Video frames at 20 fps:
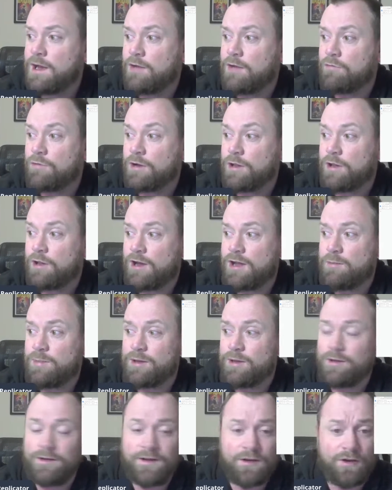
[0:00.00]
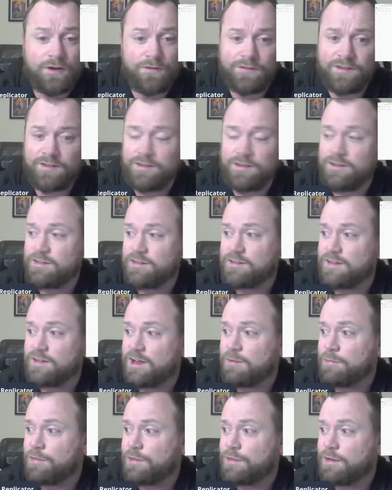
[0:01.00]
Reliability, obviously, it's the
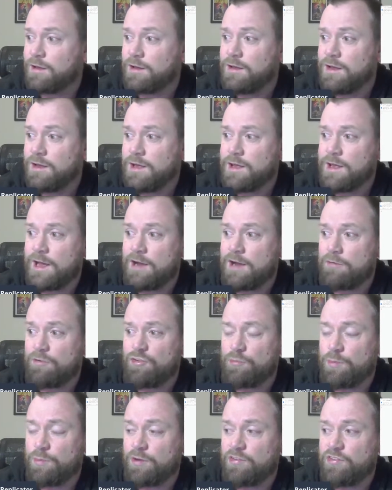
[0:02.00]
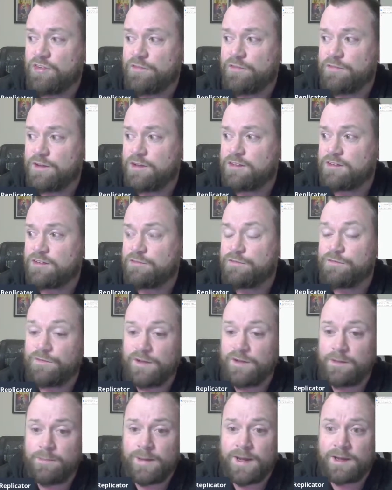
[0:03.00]
same thing. Responsiveness to
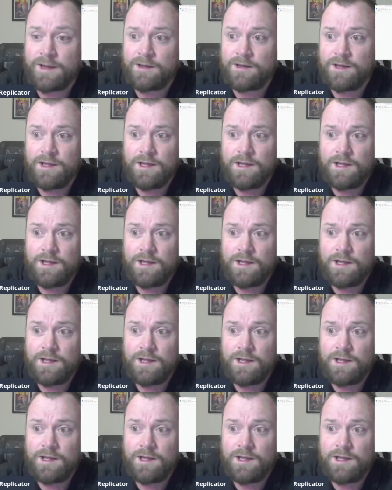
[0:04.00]
feedback.